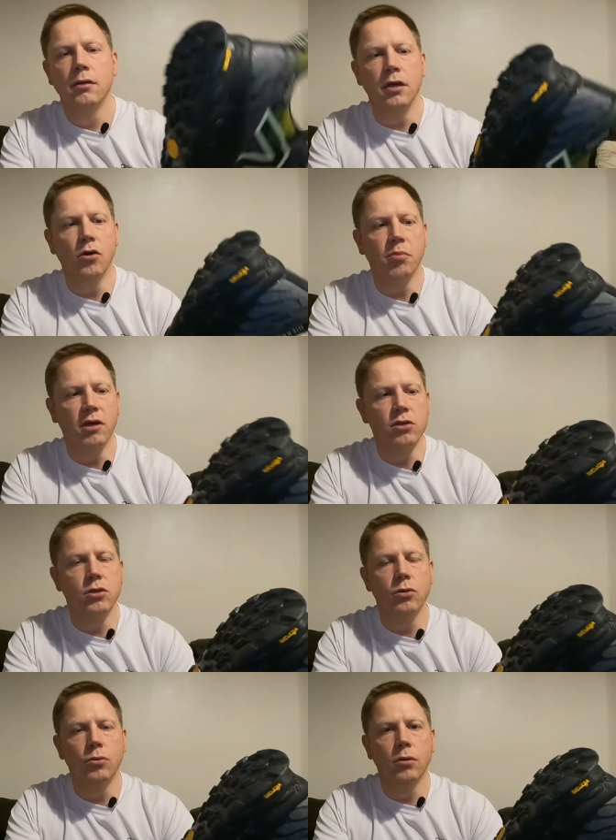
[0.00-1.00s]
they're not big
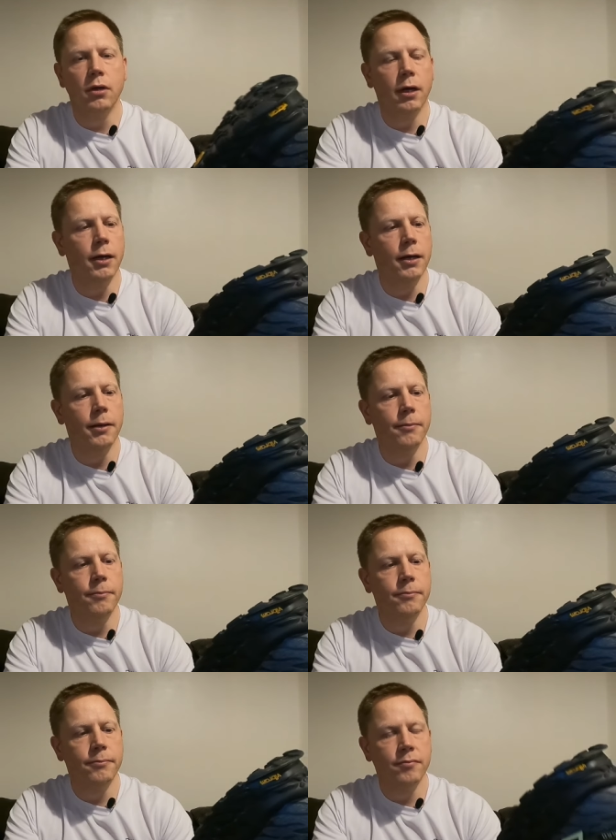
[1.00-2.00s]
at all.
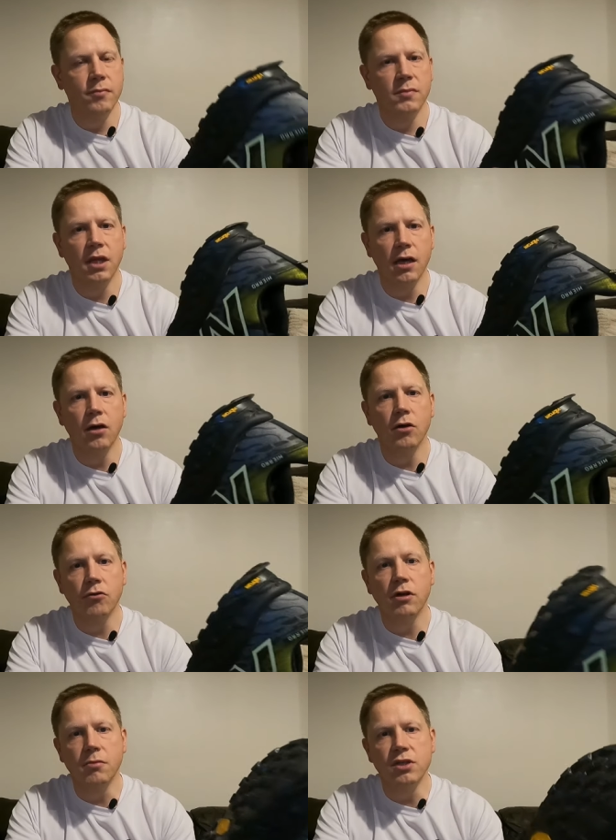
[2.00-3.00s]
Um, they are
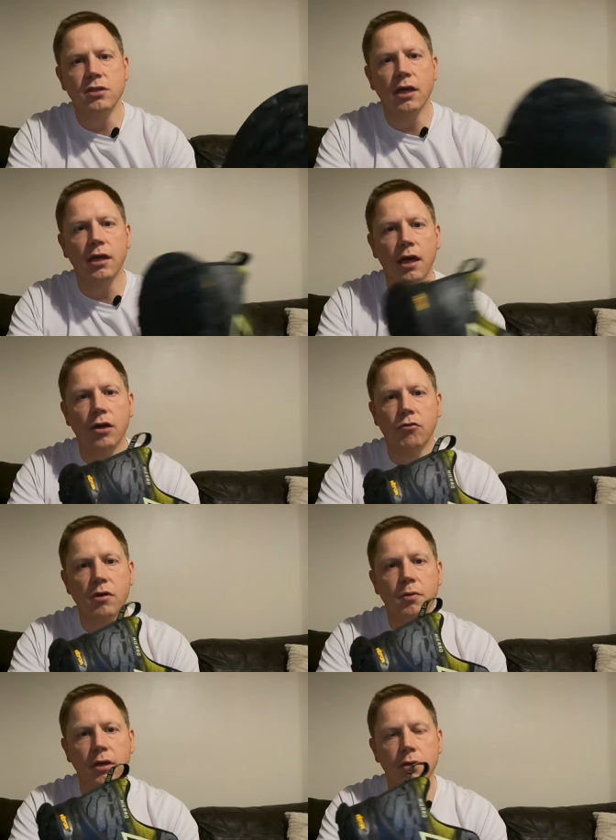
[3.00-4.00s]
incredibly sticky and
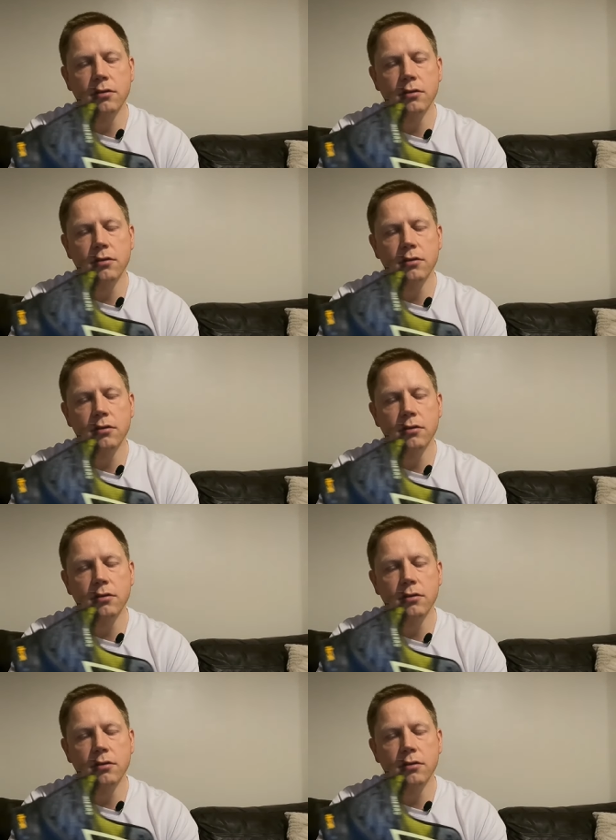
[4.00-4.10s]
grippy.